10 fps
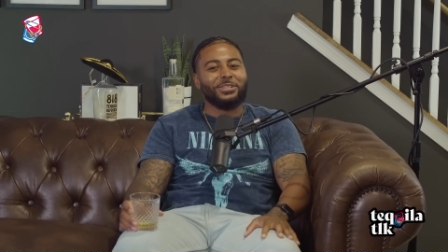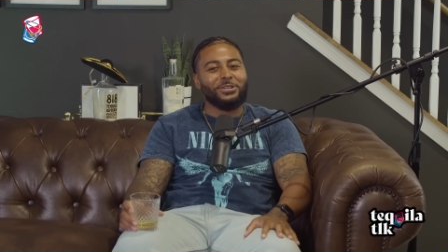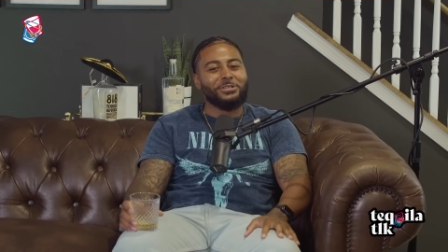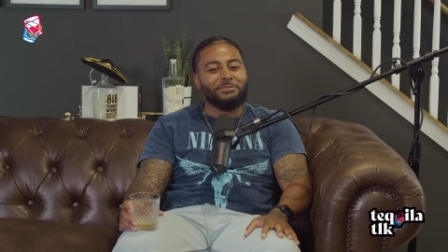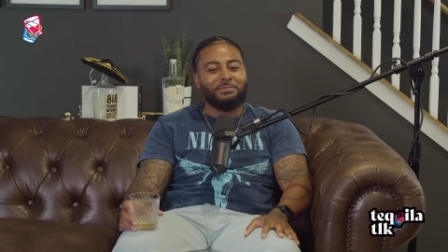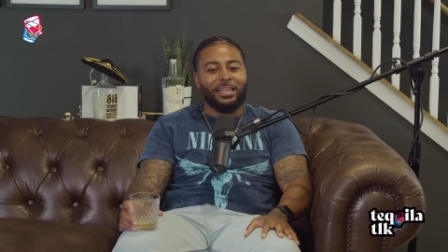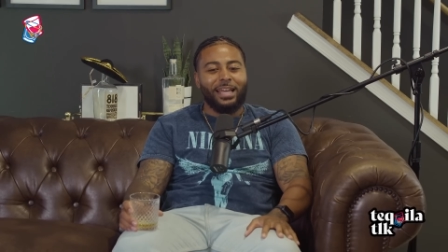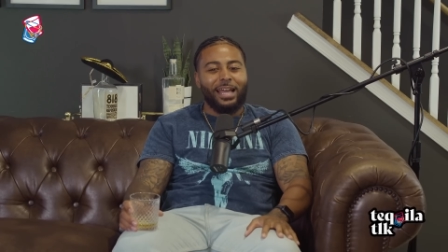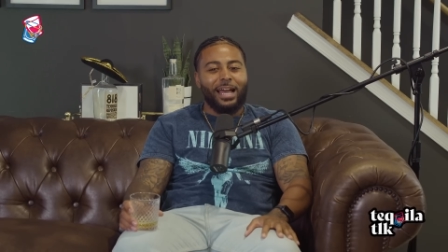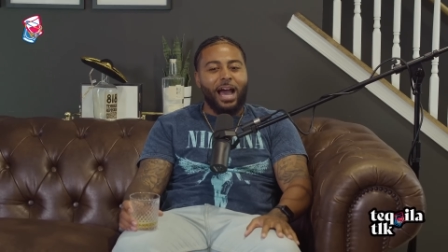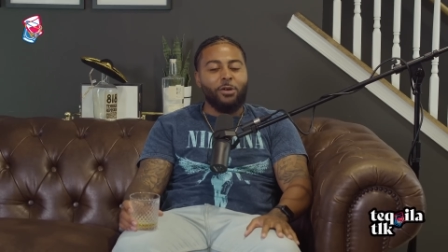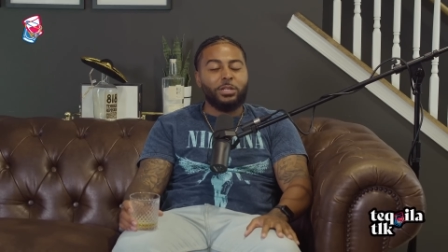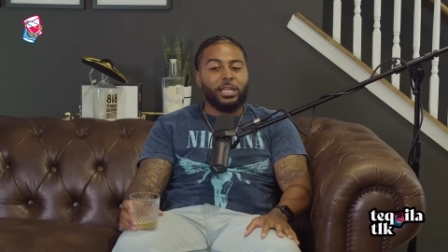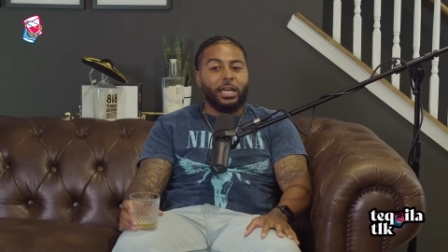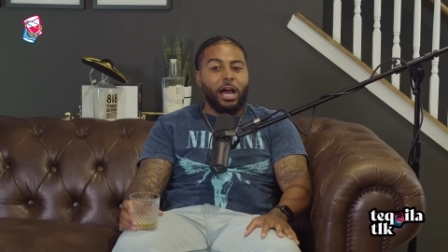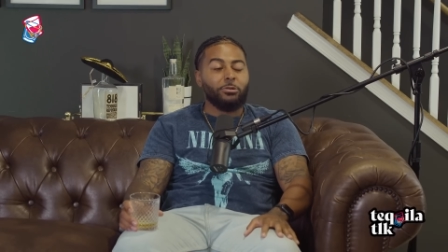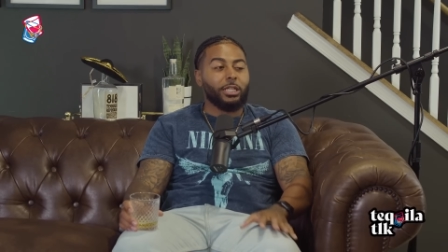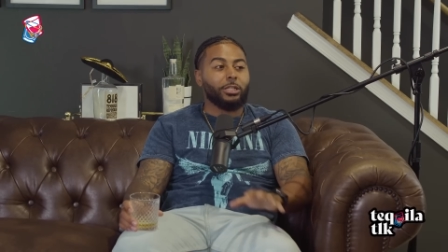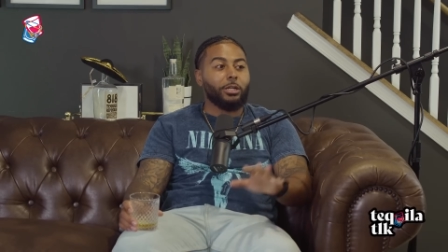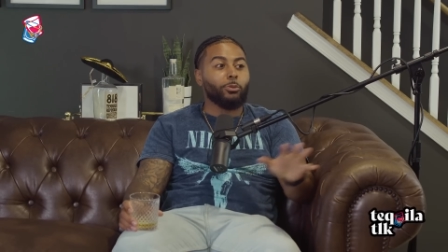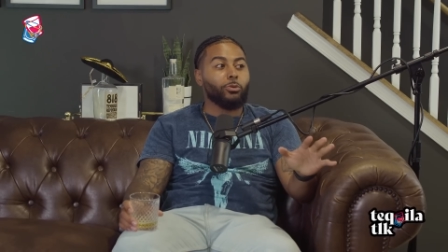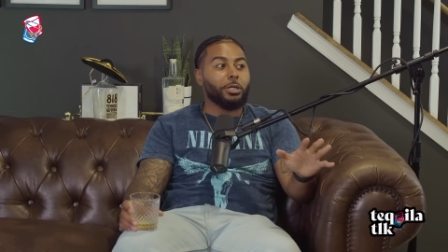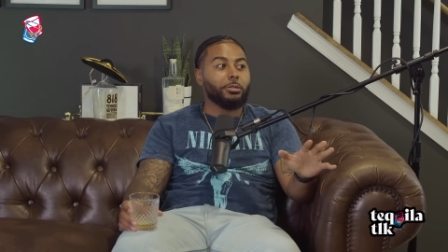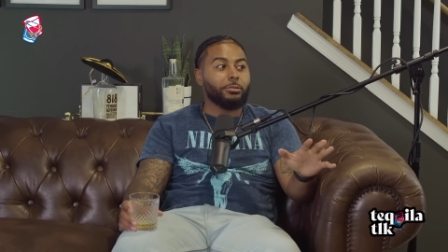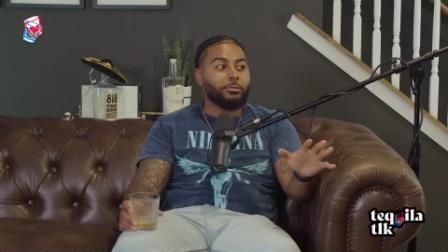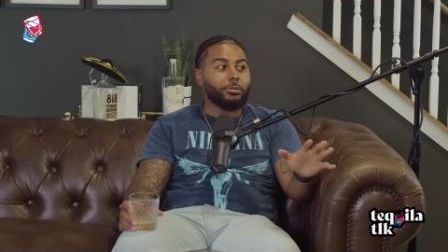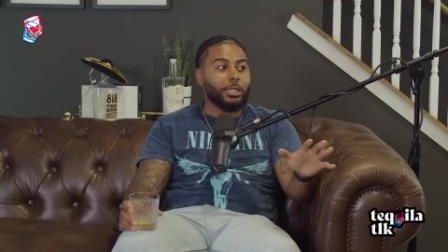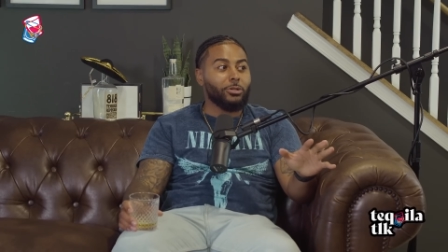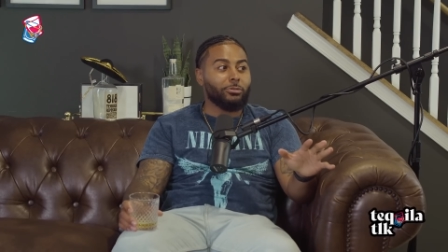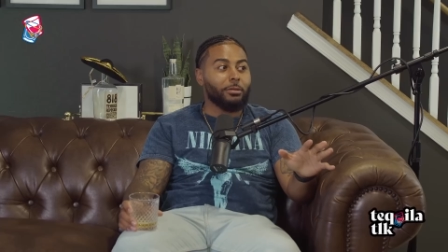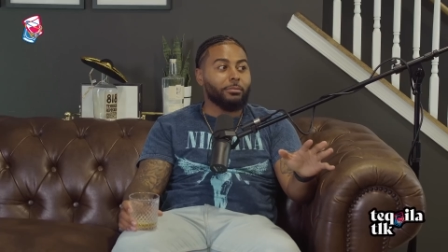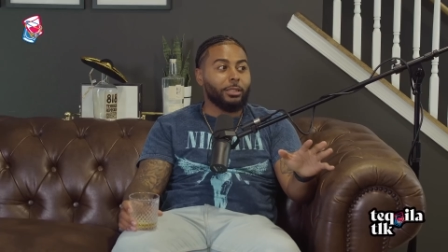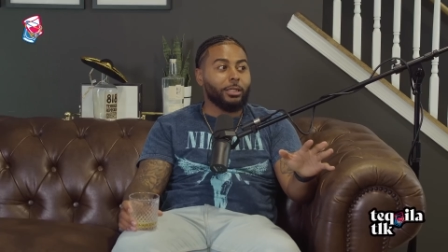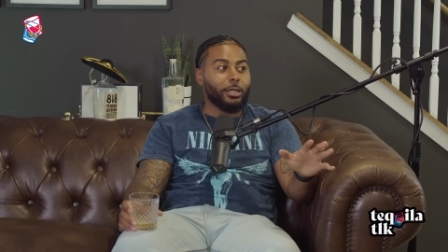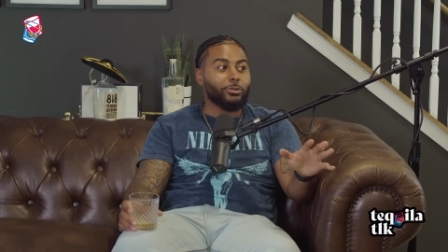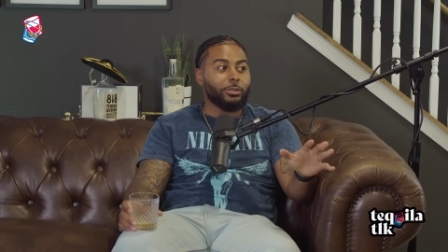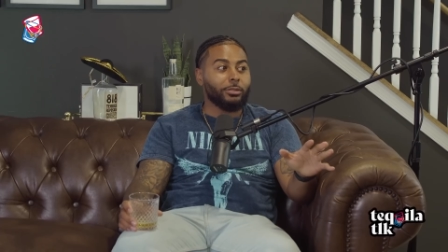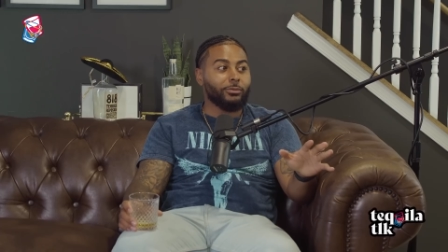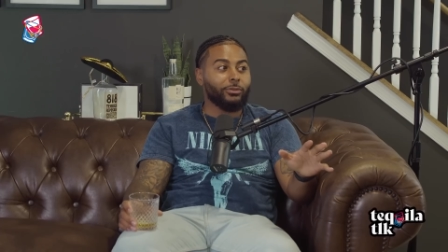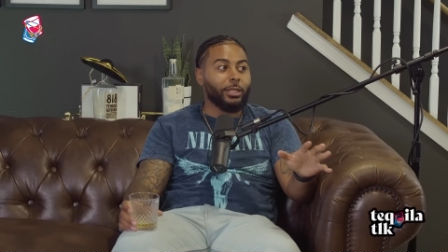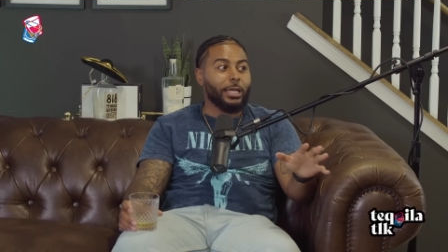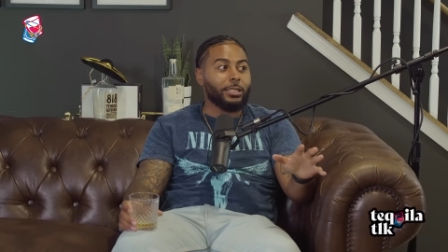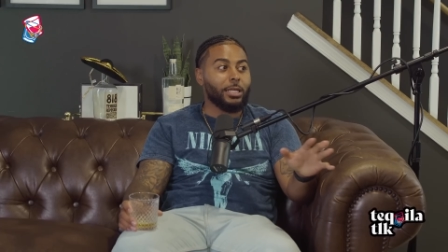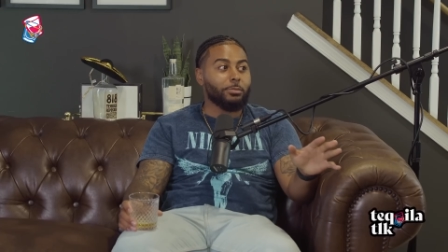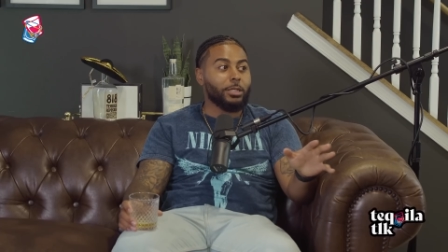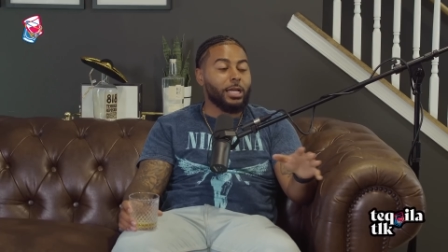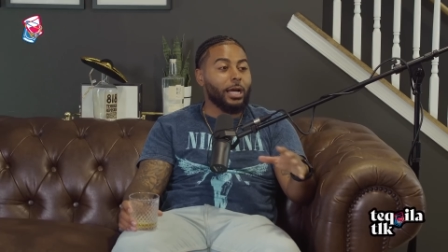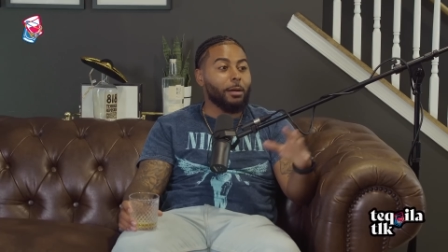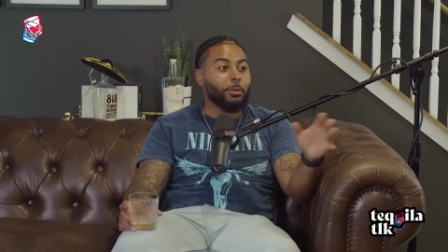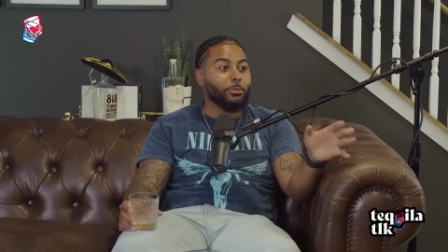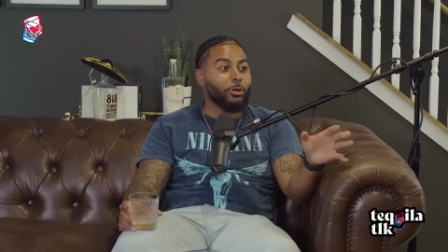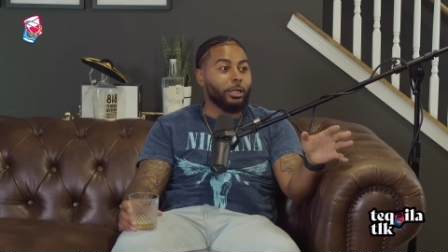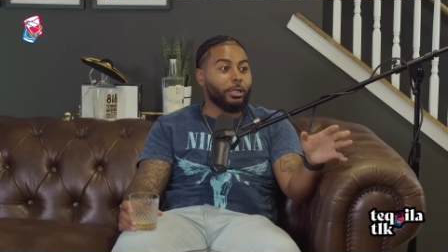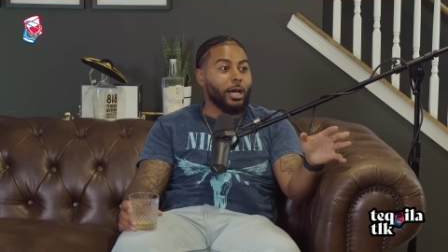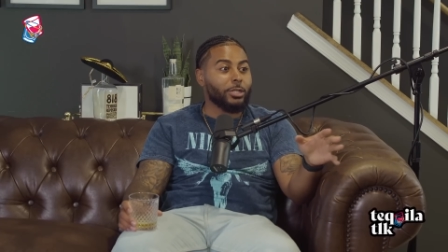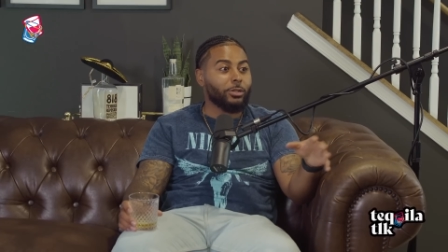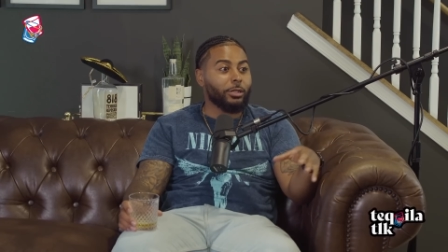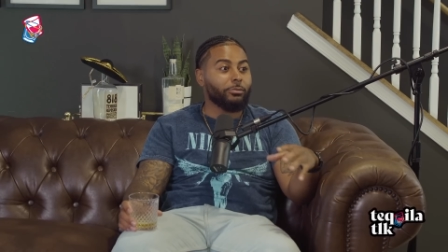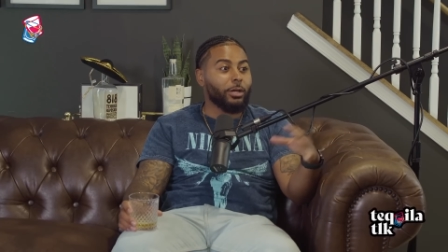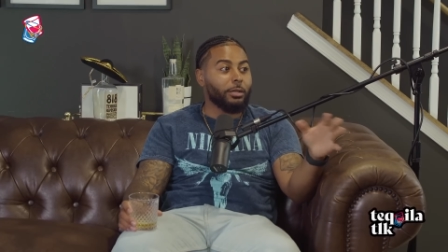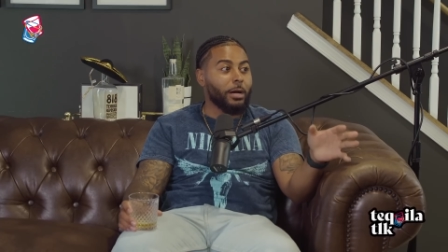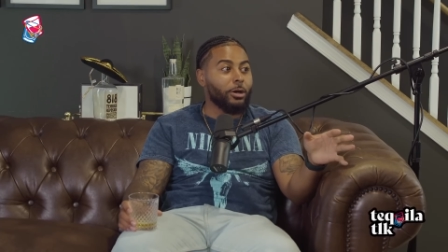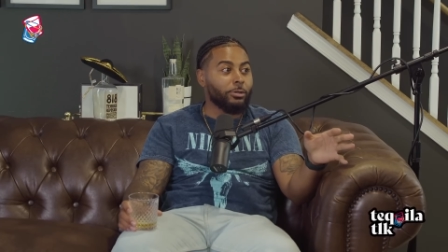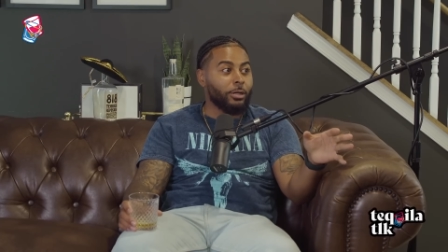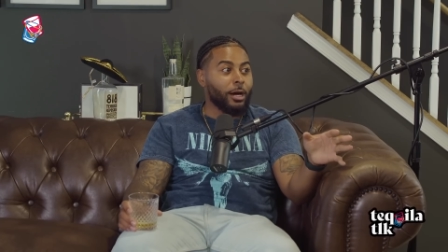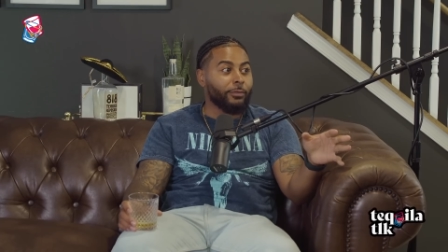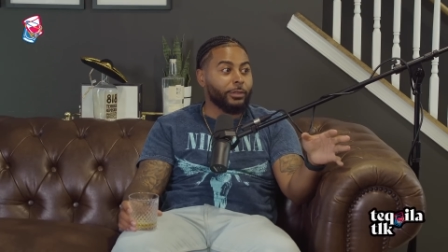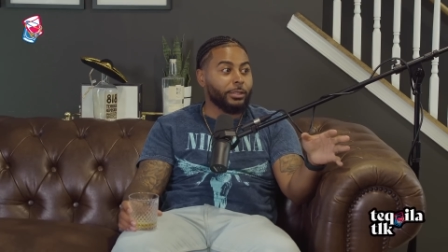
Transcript: So I was like the number one sales rep in the country for like 6 months. I got promoted. I started running my own office.